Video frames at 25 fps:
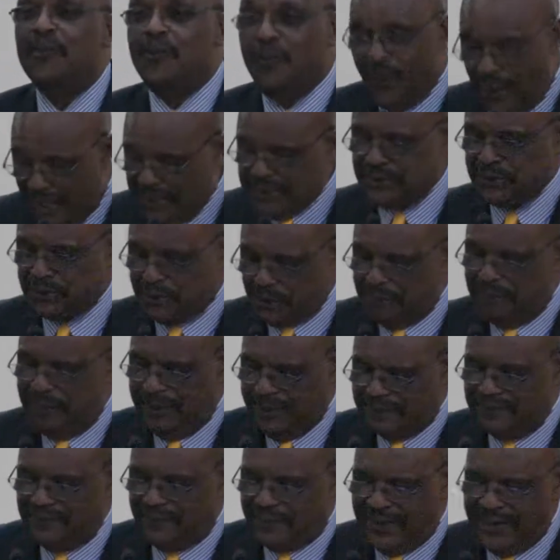wants to
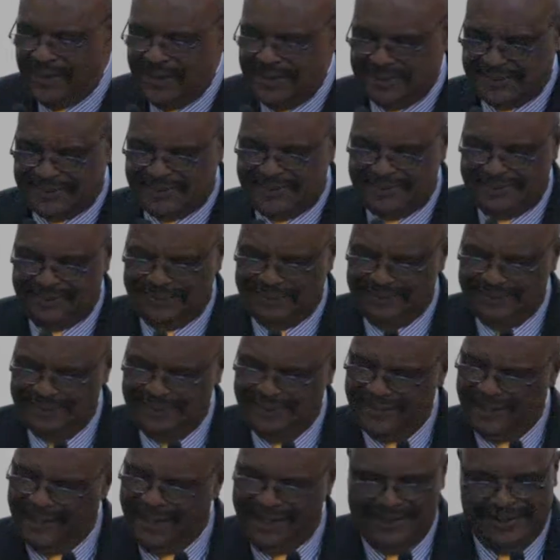be great.
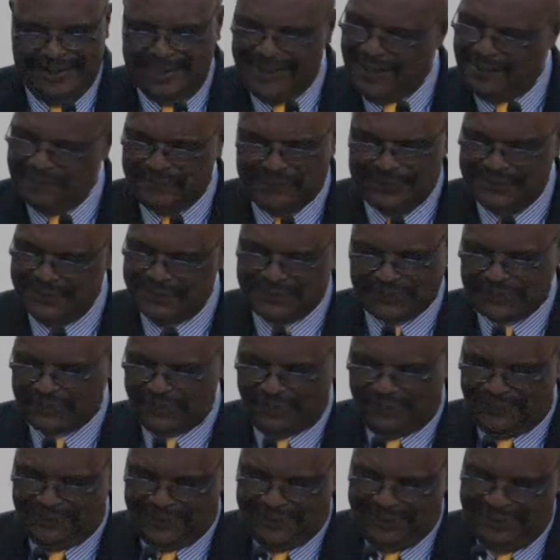I love this
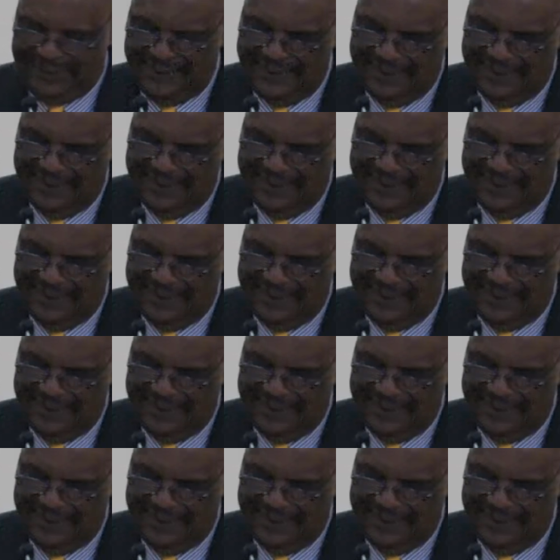story.